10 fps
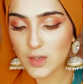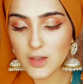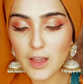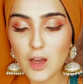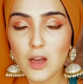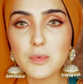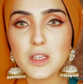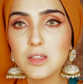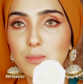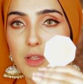Now I'm
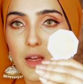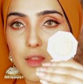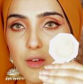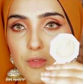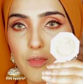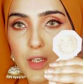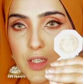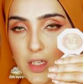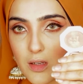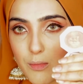gonna apply the
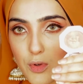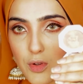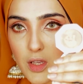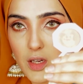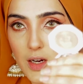Fenty Beauty